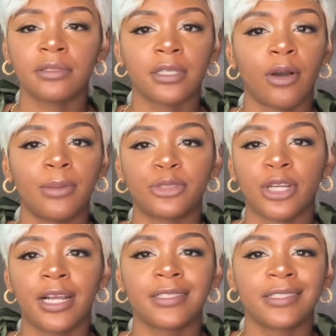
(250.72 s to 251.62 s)
I'm
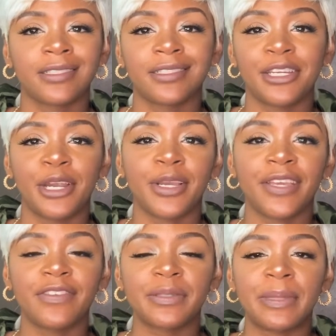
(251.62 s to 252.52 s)
trying to,
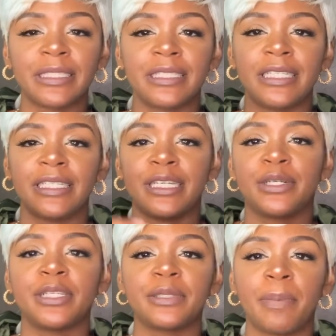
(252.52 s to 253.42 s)
give as much
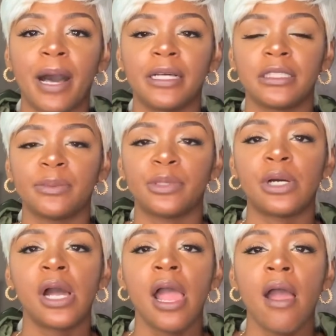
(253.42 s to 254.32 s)
detail as possible.